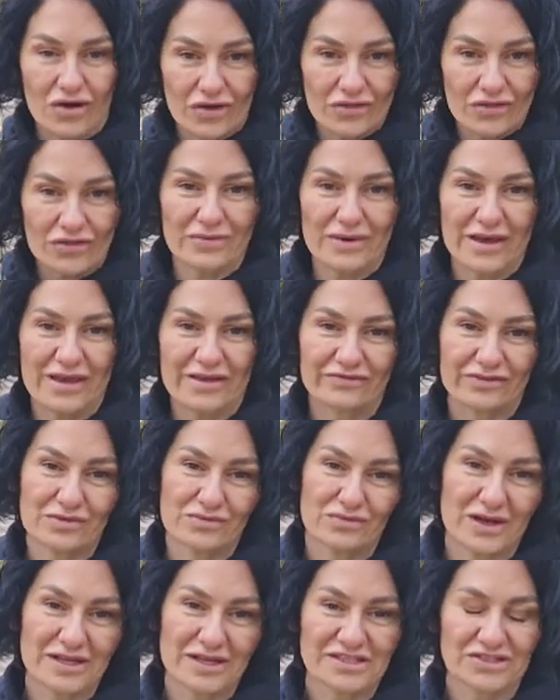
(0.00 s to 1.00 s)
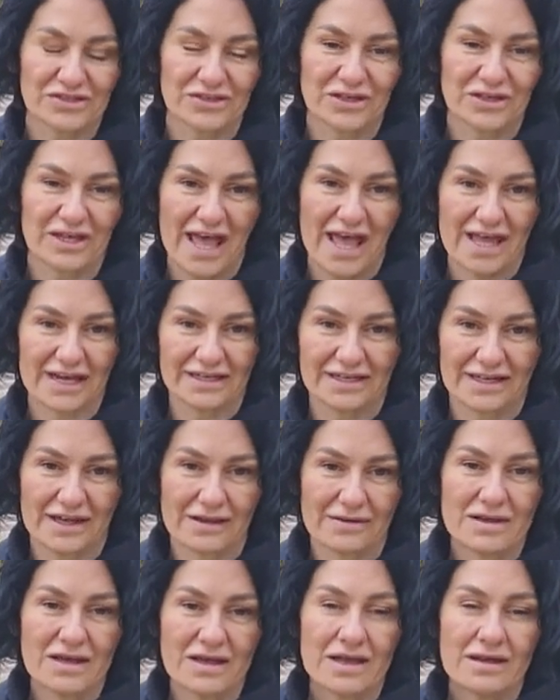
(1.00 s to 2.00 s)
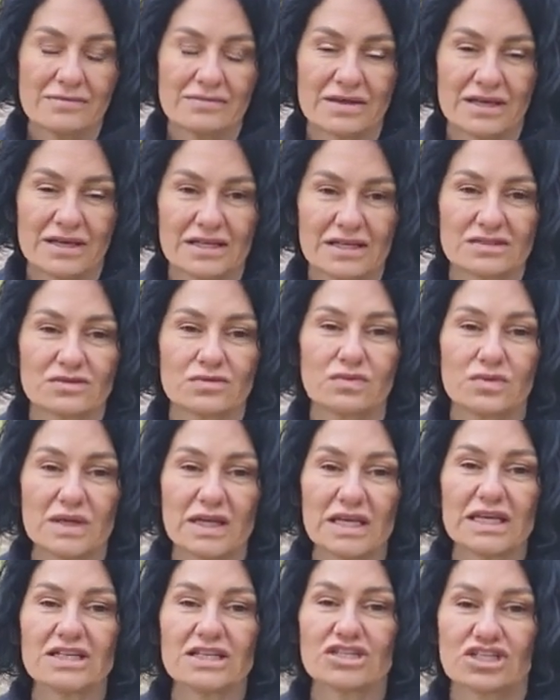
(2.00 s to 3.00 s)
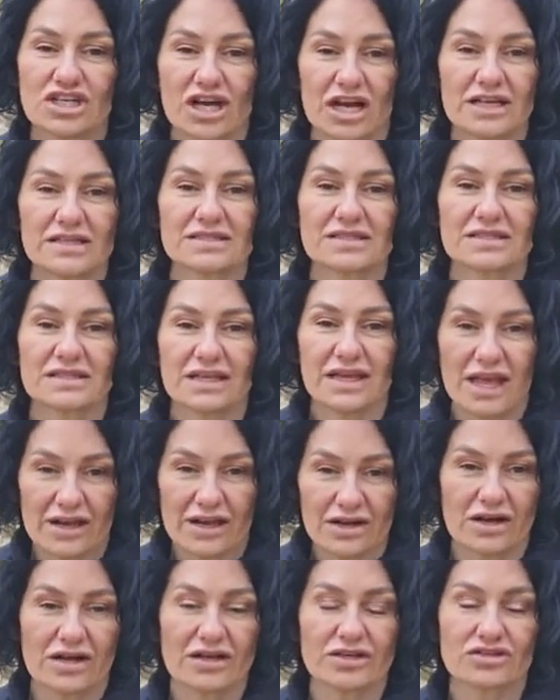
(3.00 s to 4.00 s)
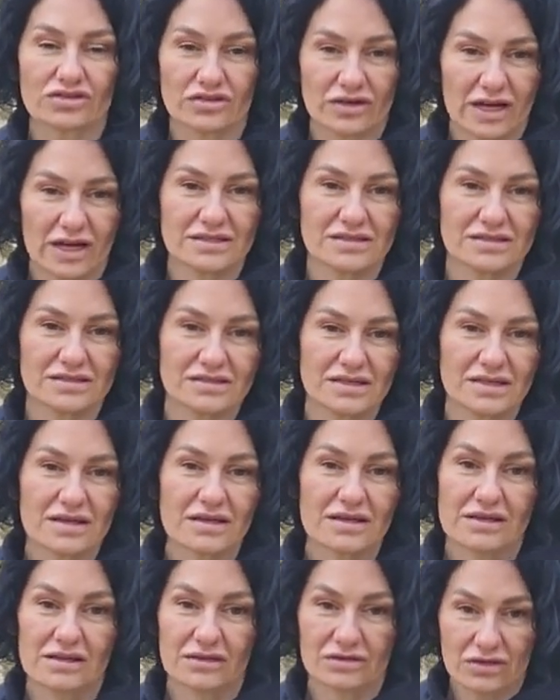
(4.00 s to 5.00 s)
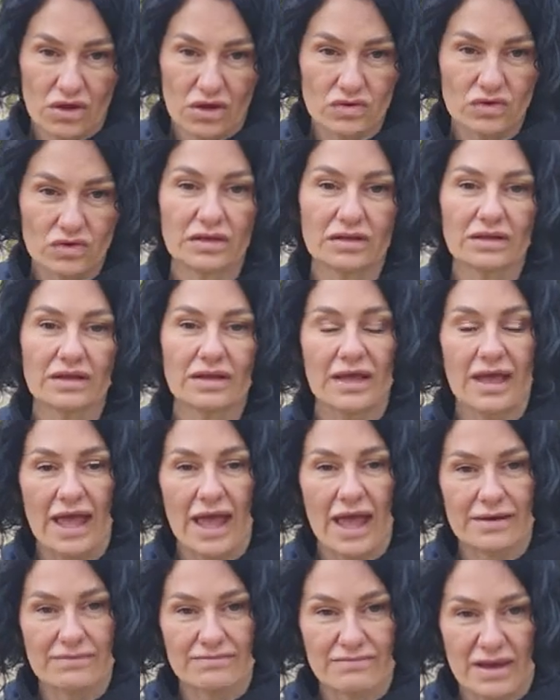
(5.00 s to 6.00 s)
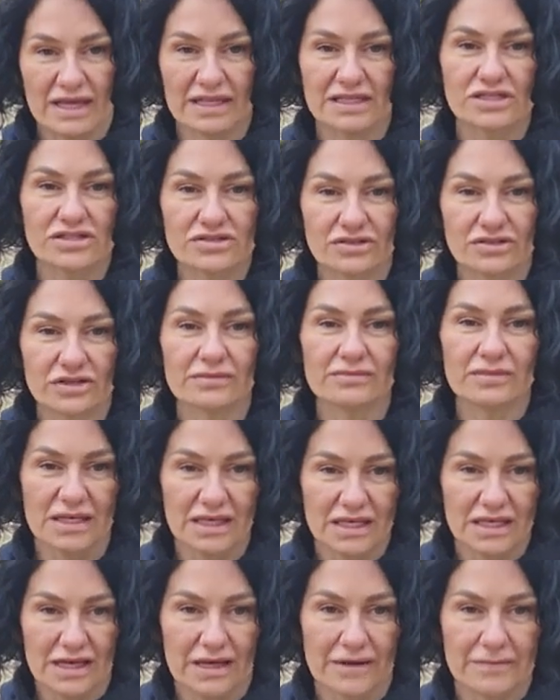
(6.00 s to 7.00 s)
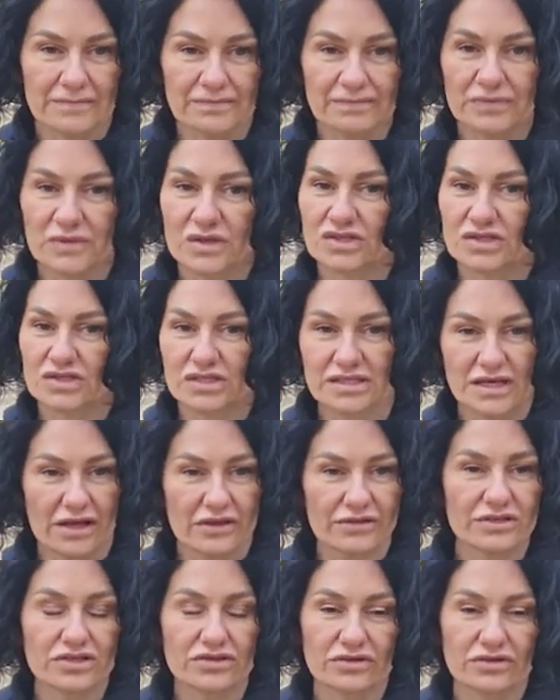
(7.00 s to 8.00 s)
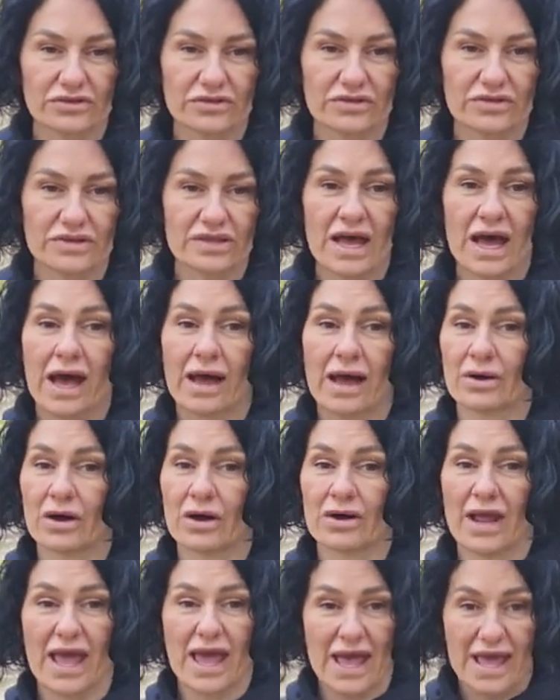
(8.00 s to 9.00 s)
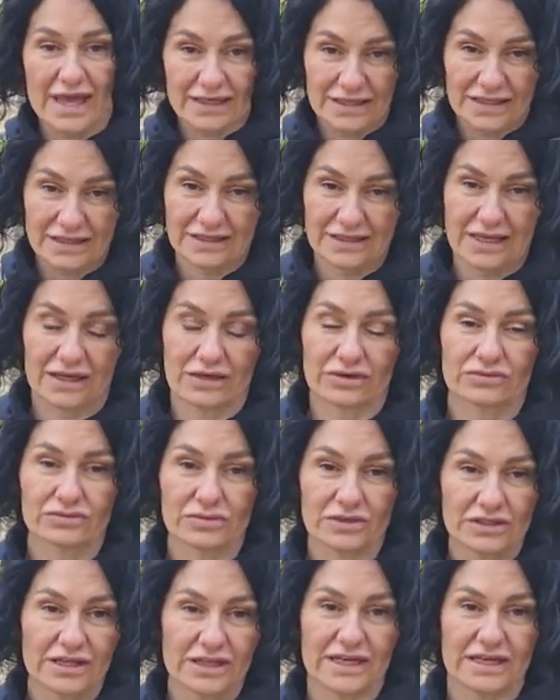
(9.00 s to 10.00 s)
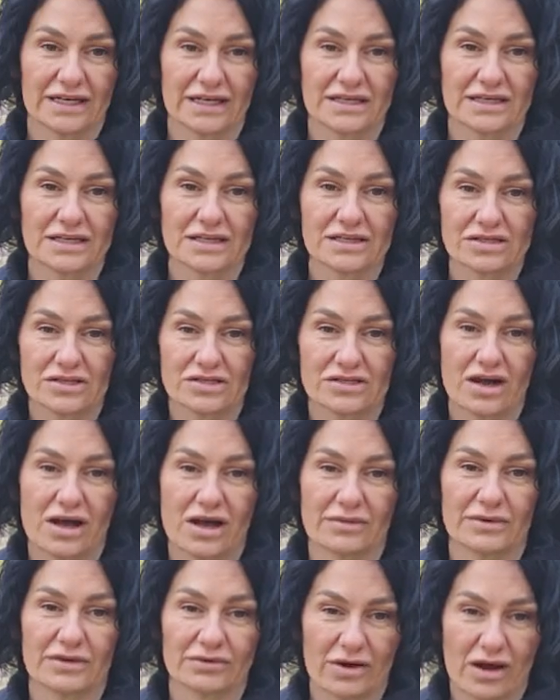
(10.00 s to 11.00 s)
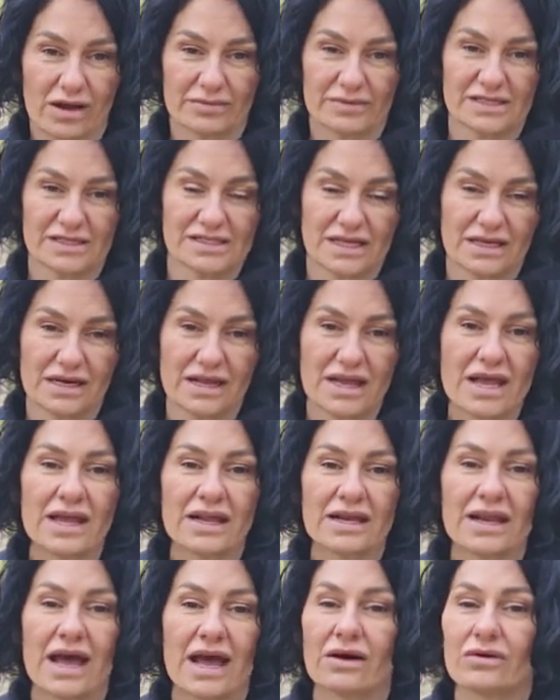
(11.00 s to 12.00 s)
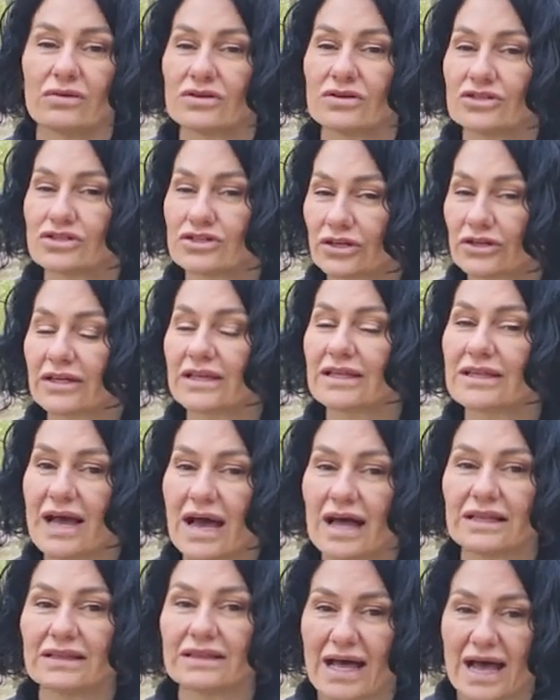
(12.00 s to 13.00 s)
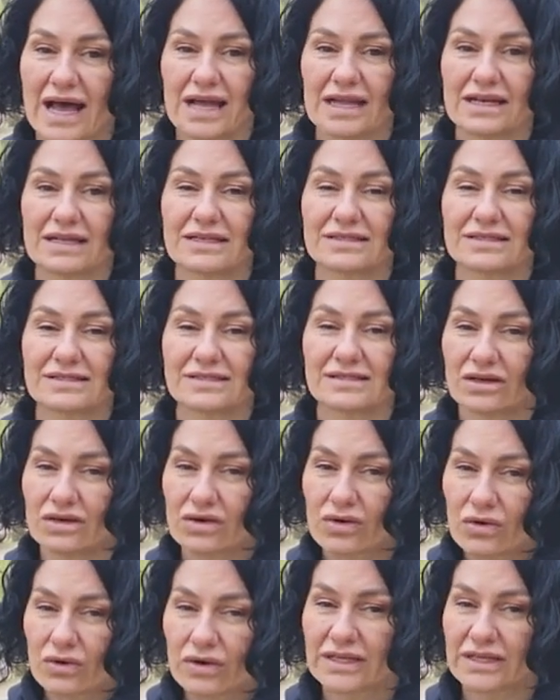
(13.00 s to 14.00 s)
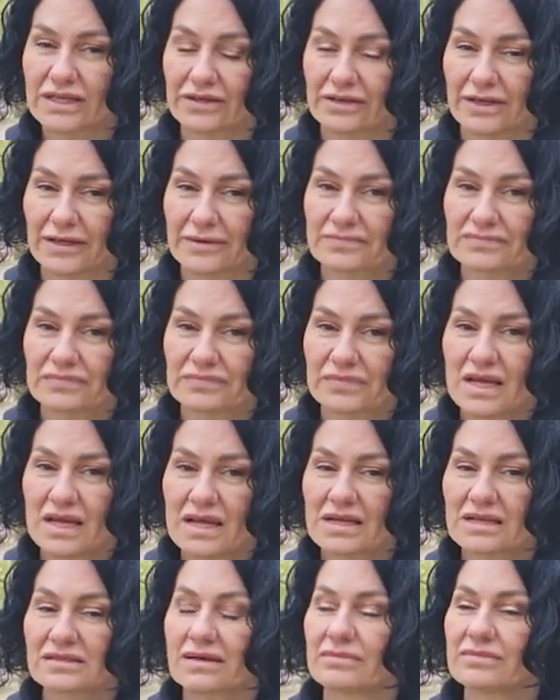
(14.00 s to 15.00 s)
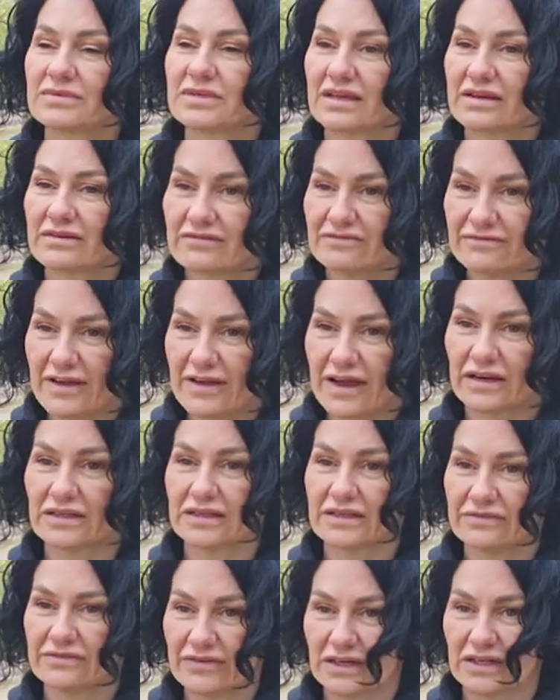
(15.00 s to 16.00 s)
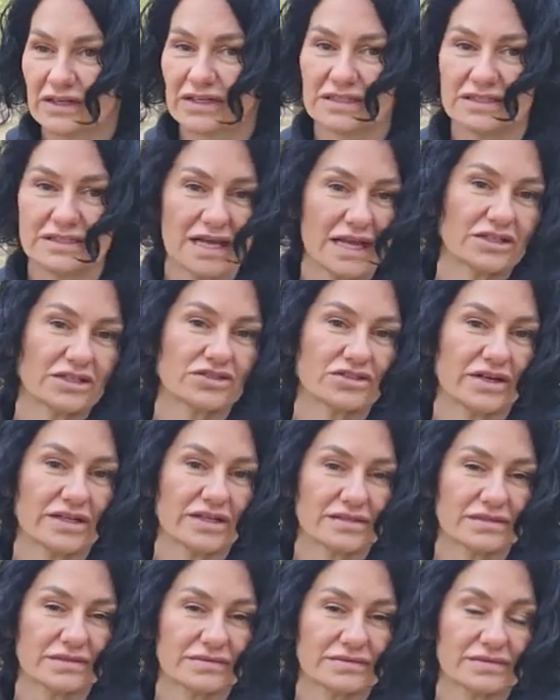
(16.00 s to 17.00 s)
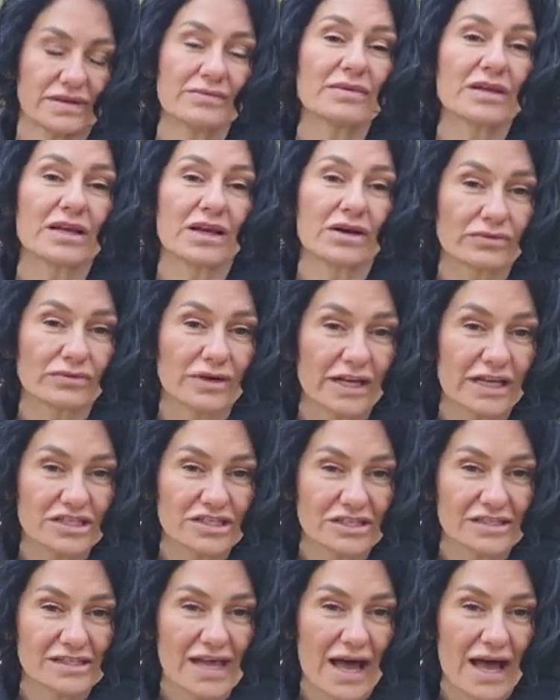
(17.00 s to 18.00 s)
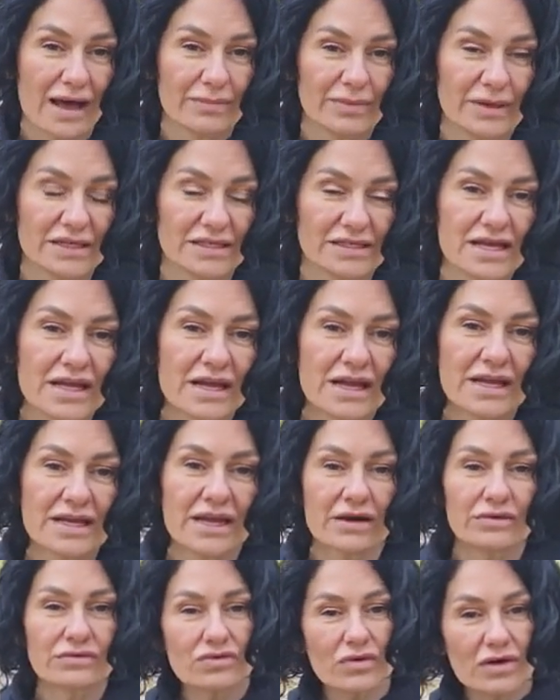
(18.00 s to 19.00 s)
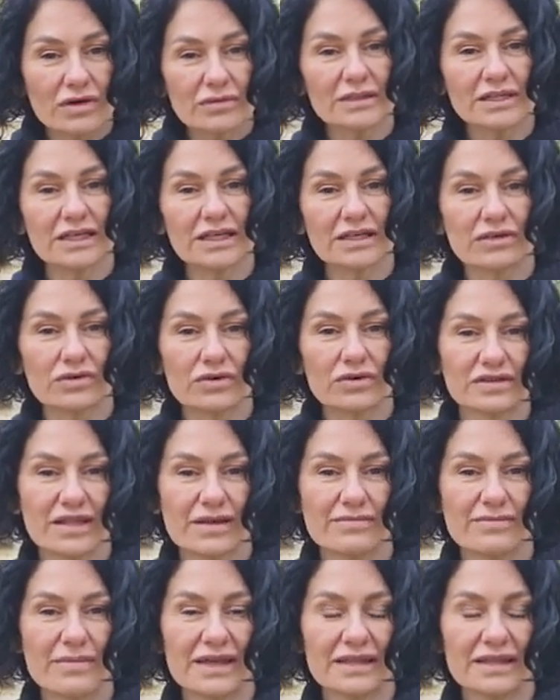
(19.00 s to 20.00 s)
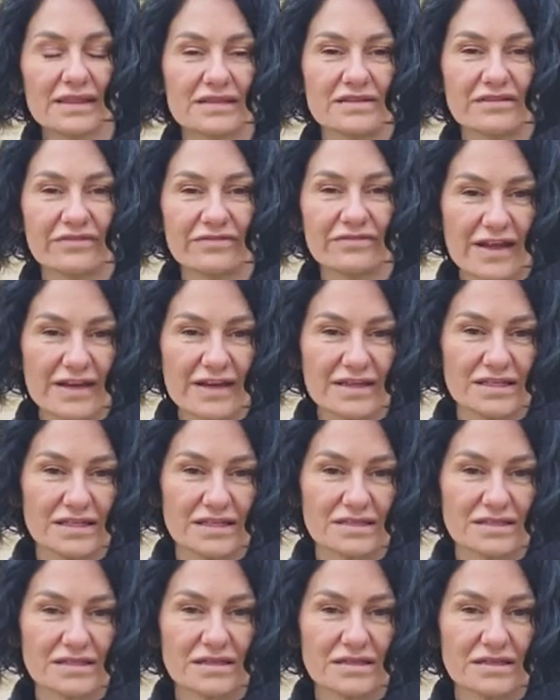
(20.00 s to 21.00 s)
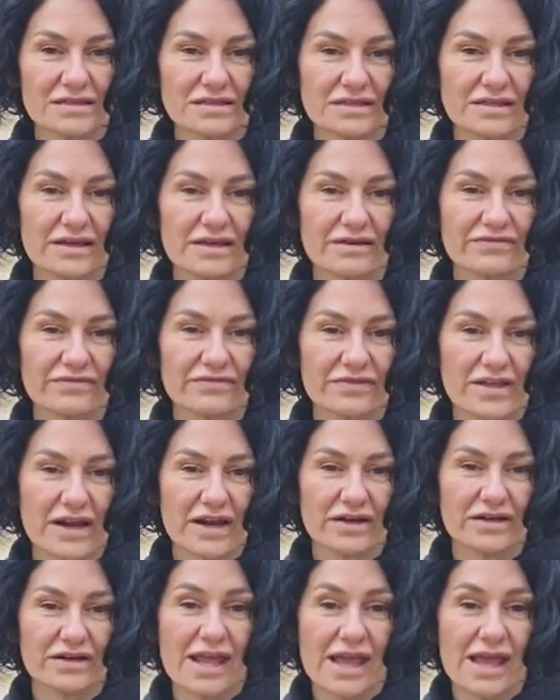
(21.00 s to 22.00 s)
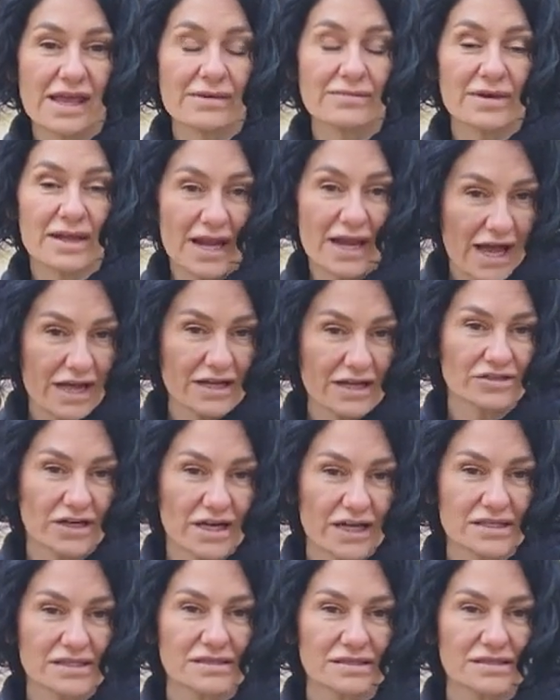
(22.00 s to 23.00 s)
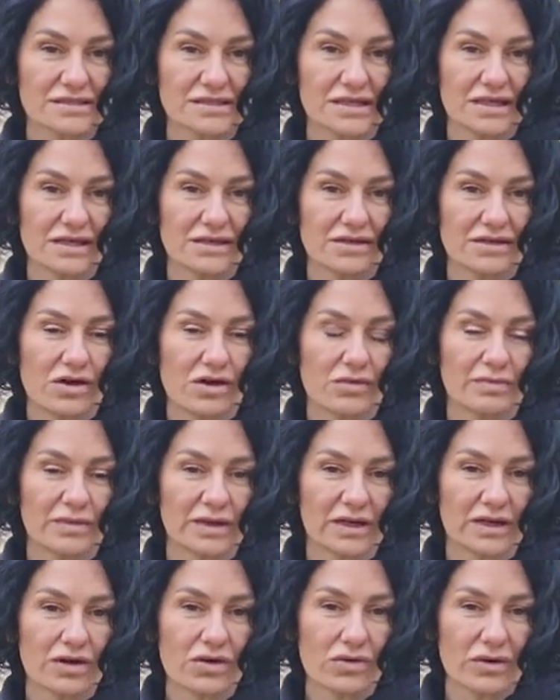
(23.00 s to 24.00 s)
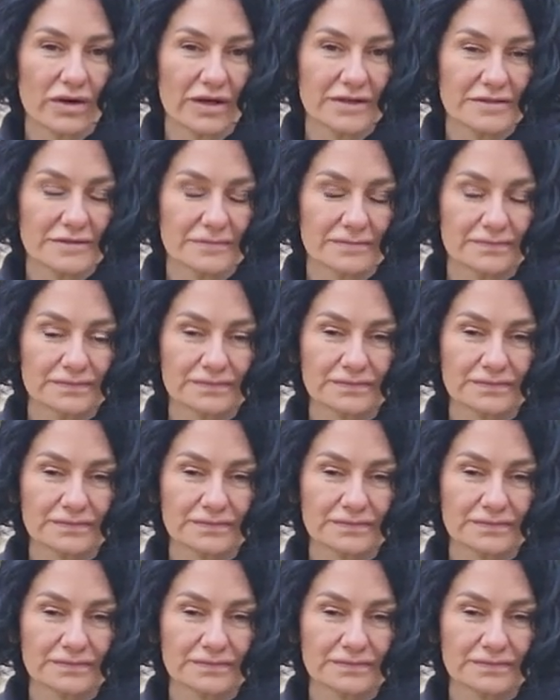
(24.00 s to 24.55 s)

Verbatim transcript: all the way from Western Canada, because we just cannot trust the local and mainstream media to tell the truth about anything related to Tommy Robinson. Now, during that last court hearing, something very, very dangerous, something outrageous happened. Now, normally in court, they make the defendant give their name and address in open court.